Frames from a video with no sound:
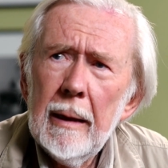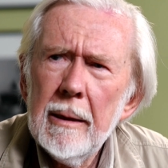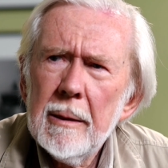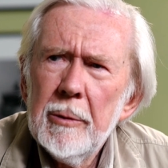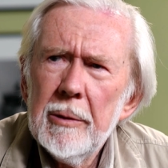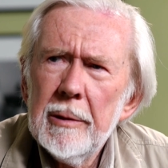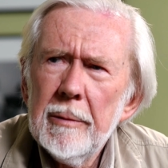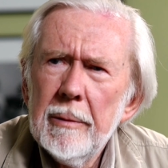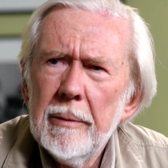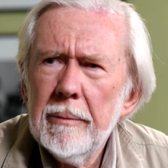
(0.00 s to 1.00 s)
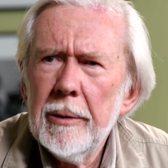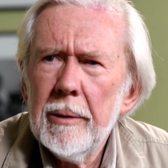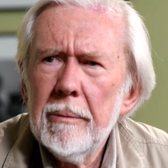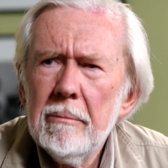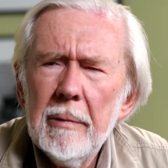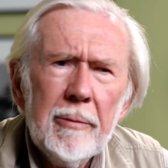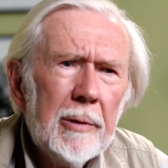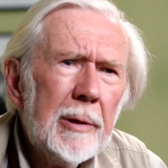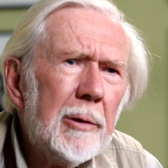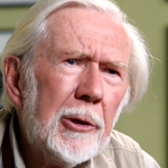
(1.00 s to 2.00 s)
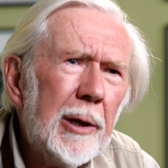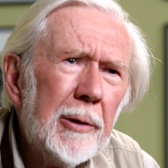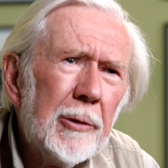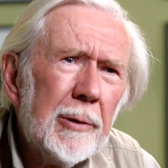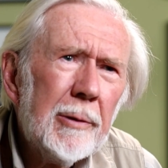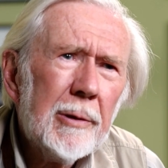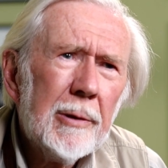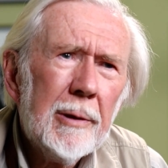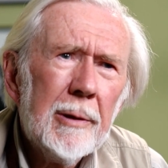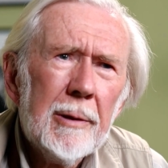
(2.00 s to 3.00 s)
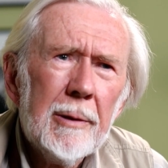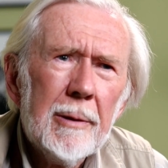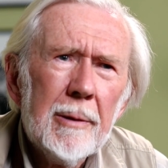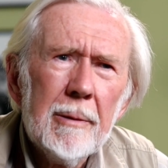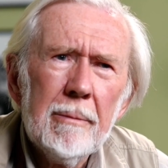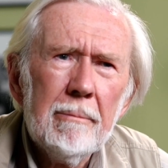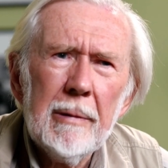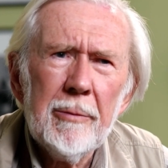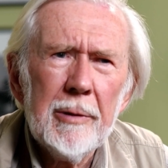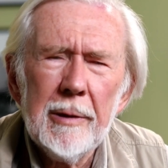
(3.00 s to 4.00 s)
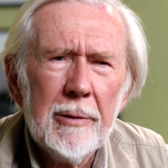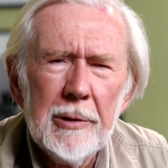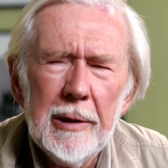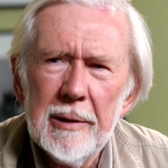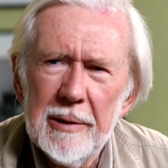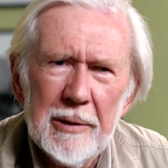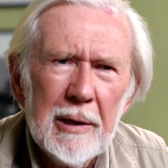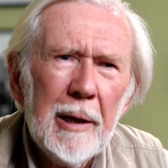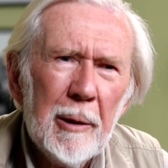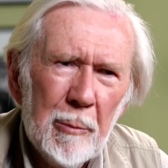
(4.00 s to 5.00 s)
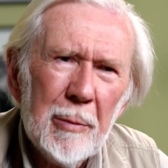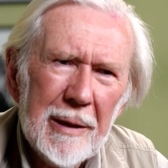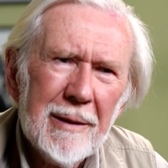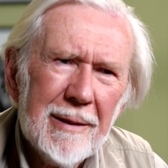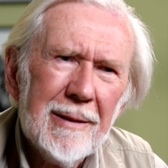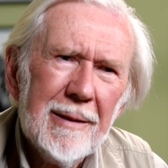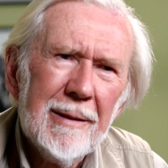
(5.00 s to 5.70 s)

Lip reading: I suppose, you know, everything changes, everything stays the same, but